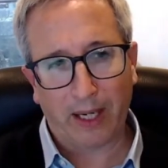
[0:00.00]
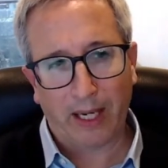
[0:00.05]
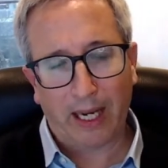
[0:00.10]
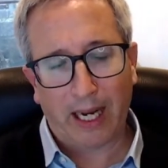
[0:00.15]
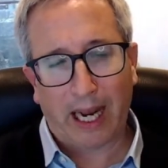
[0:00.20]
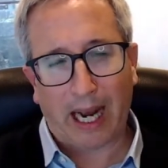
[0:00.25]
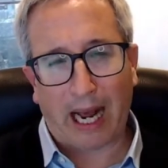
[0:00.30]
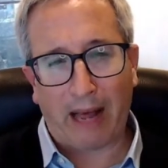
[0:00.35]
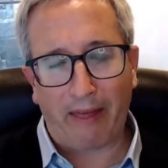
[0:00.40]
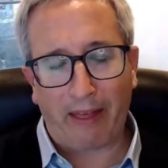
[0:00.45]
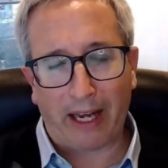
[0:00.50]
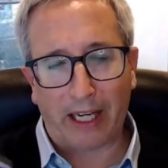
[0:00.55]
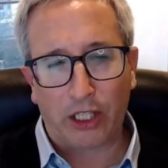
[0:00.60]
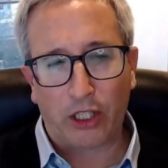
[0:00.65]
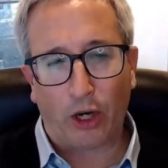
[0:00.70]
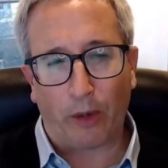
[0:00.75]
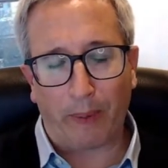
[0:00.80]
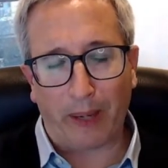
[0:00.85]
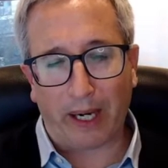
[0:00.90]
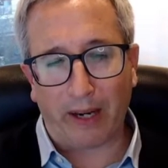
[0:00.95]
And that
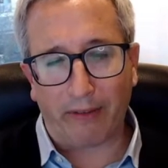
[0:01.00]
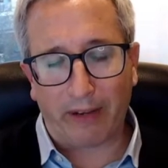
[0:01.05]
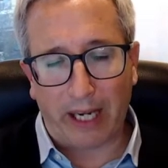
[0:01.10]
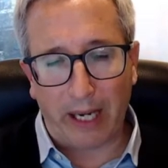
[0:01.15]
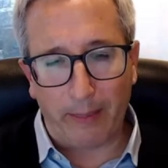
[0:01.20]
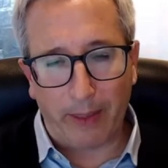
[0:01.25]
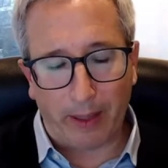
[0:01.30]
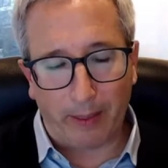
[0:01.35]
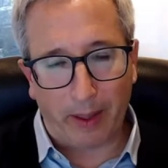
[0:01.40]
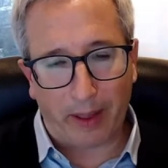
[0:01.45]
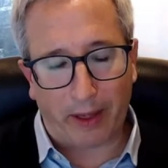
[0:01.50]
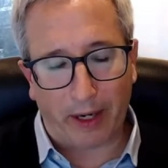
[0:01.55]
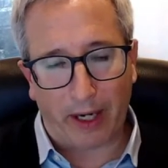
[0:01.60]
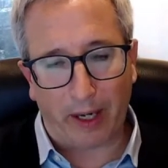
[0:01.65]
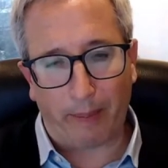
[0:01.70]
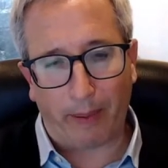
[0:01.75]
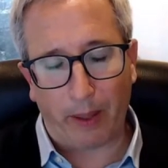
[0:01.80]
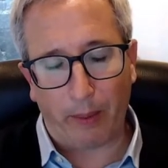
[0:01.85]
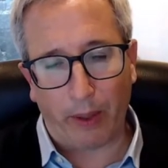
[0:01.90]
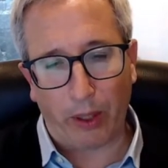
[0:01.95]
topic of
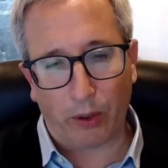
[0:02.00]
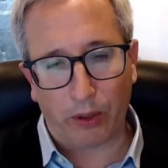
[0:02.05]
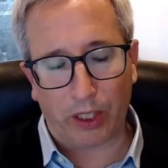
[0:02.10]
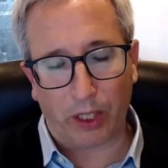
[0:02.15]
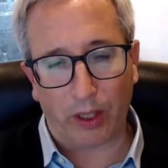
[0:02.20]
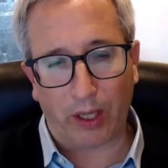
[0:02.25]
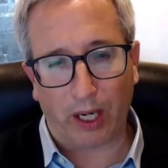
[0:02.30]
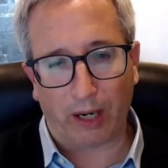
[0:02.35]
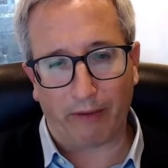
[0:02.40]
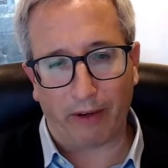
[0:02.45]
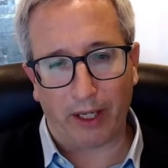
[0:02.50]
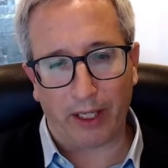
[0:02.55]
chemoimmunotherapy, we also covered